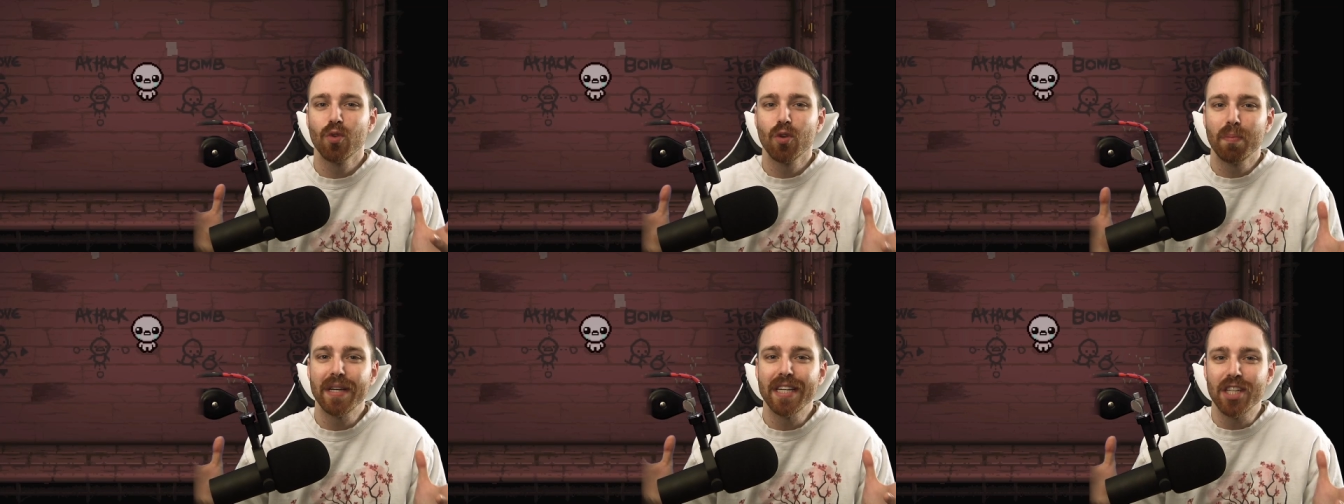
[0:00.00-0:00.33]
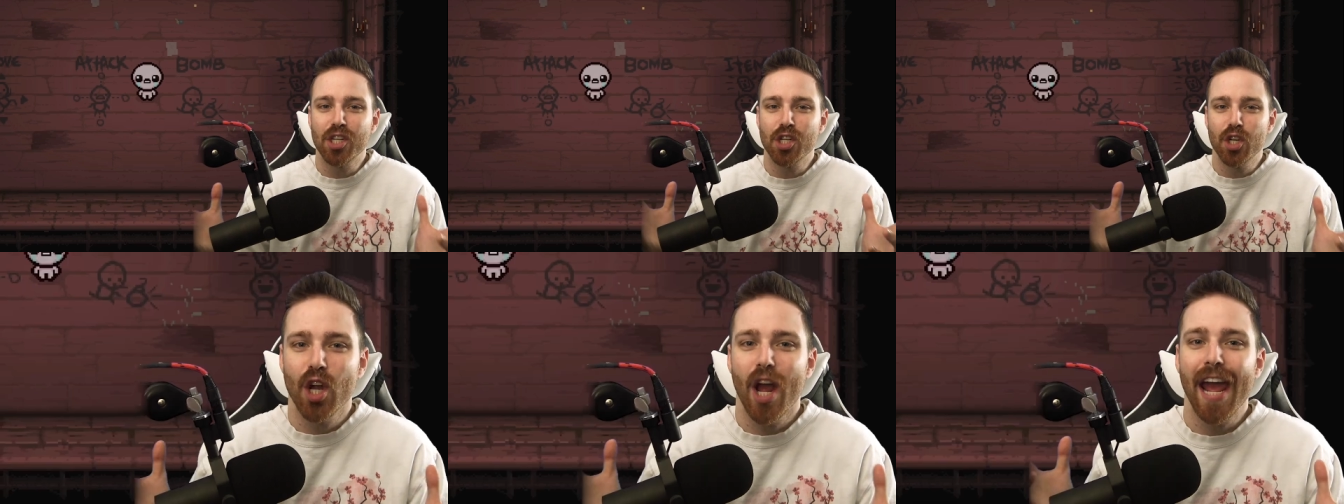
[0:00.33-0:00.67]
will be
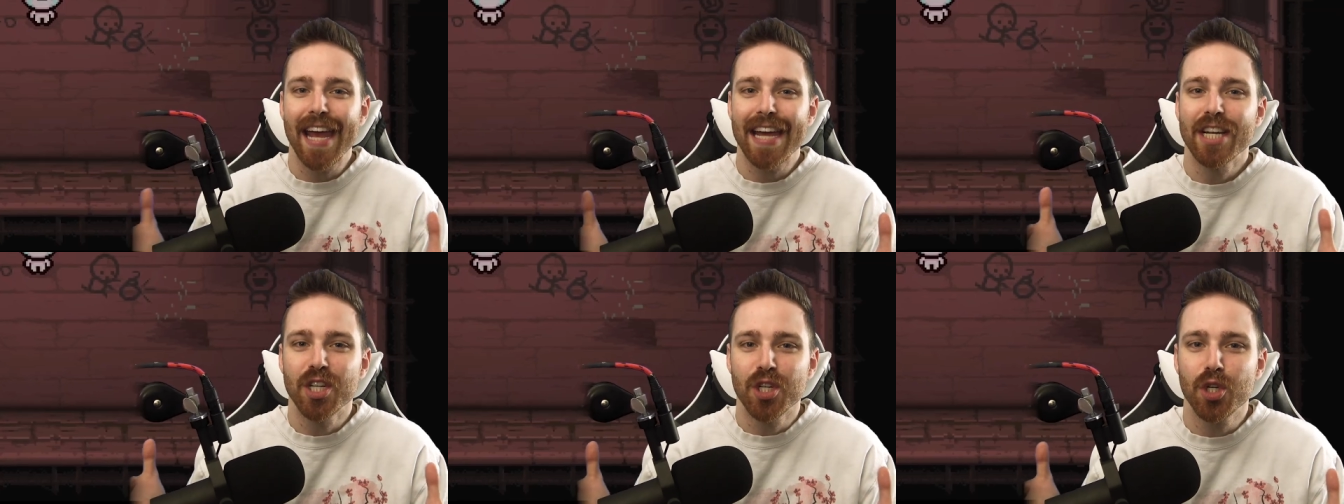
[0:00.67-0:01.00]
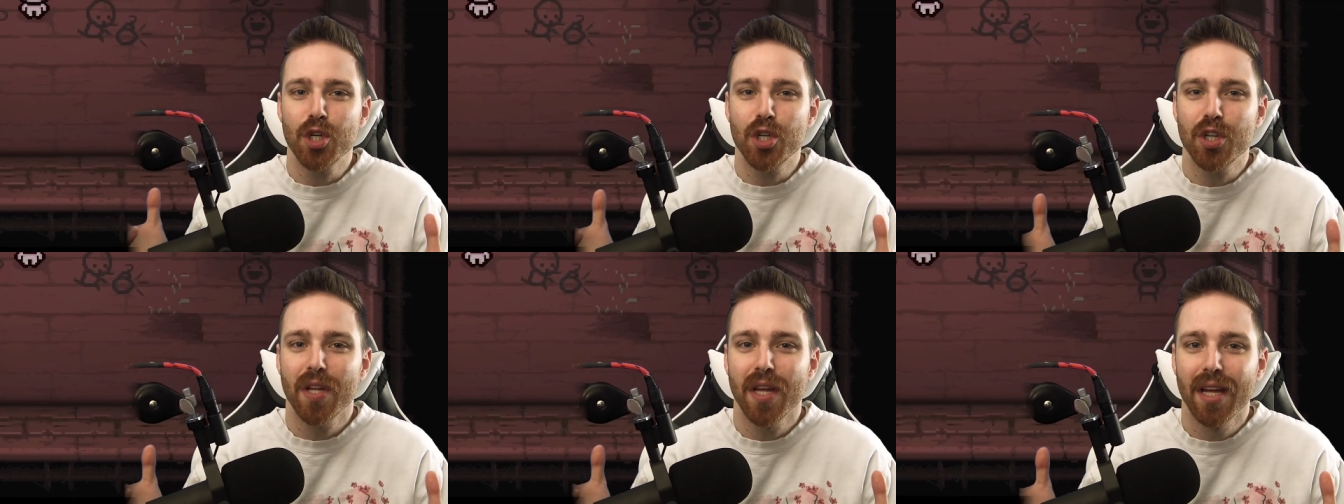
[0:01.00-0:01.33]

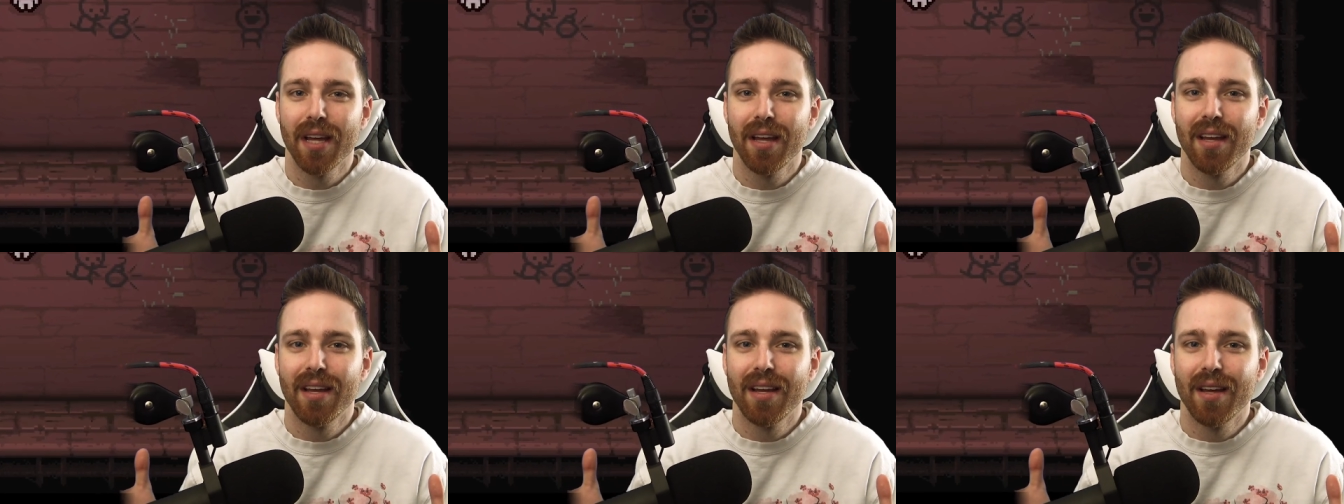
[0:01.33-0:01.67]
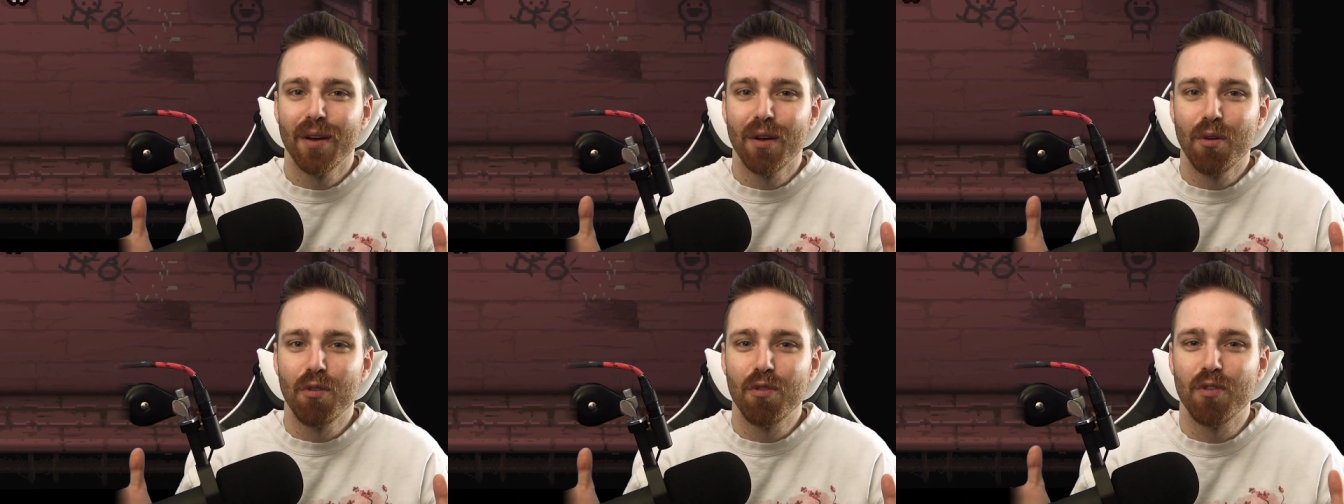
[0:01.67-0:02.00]
changed,
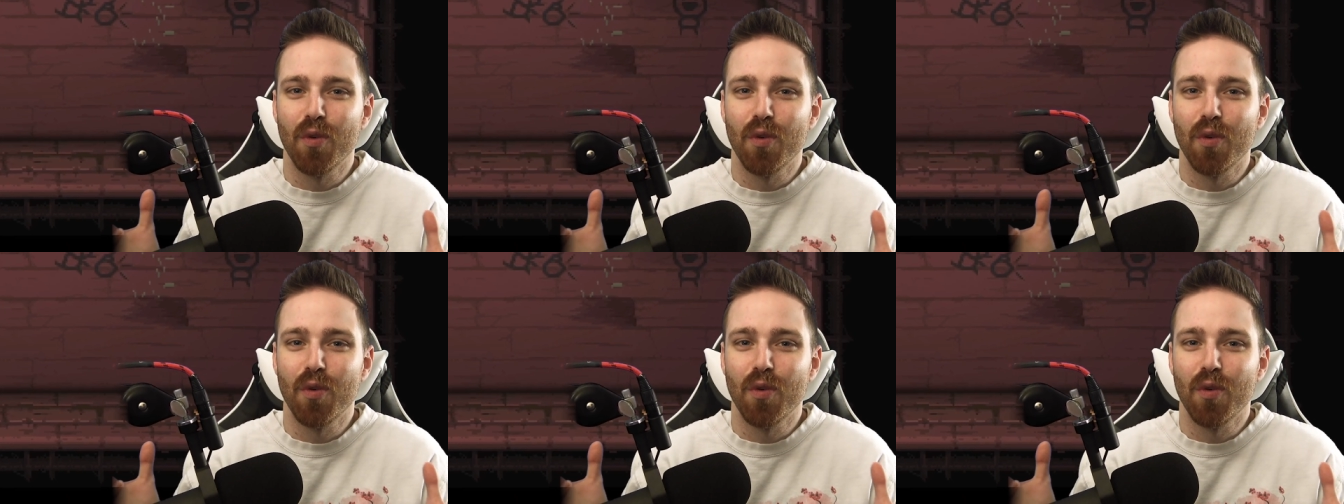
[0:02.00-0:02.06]
changed